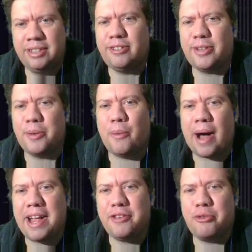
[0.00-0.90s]
Seriously,
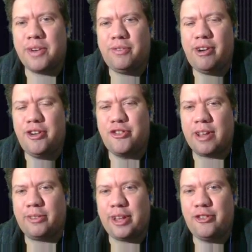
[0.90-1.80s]
why is Ric Flair
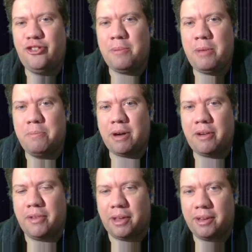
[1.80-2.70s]
dressed like Jimmy
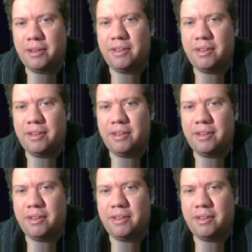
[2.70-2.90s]
Buffett?